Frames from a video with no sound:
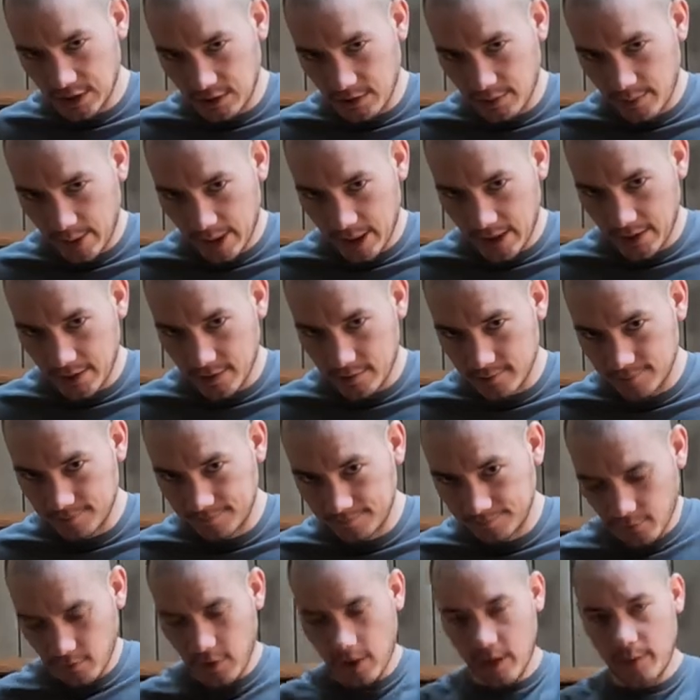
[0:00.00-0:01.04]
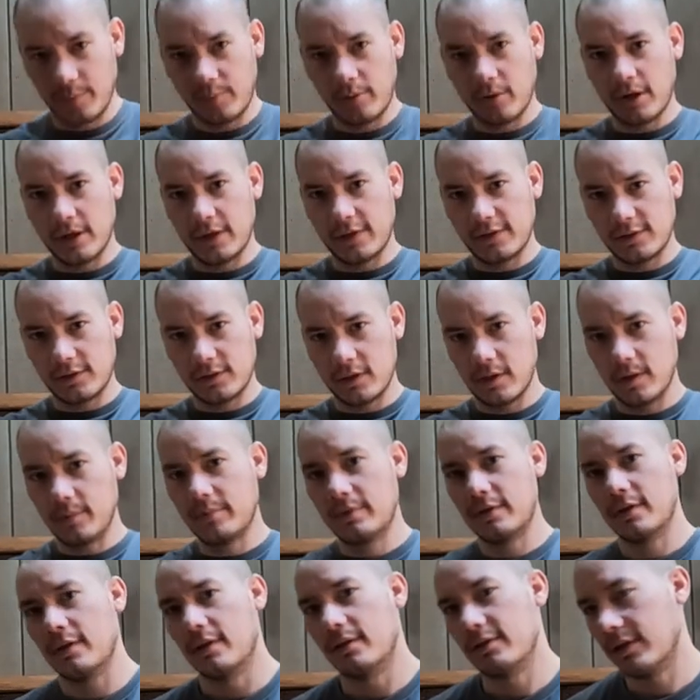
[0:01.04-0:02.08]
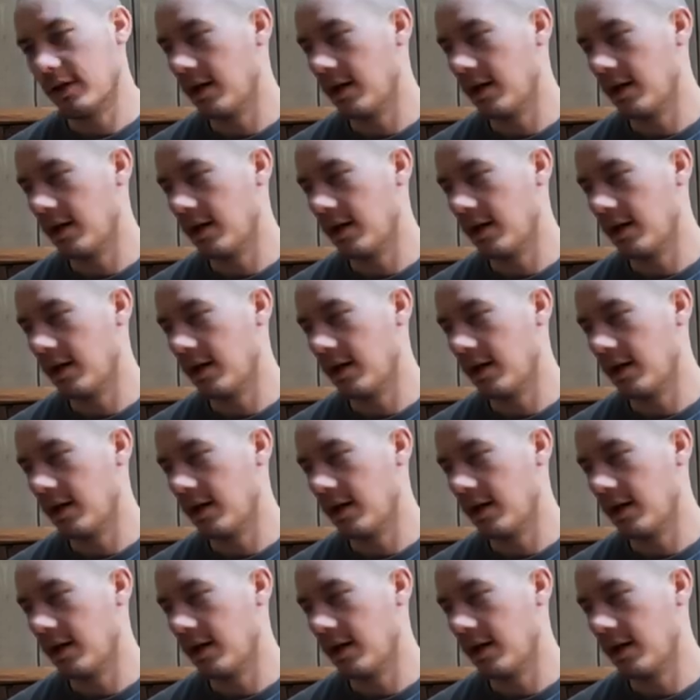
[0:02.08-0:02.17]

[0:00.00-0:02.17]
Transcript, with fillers: at the bottom before I press up to the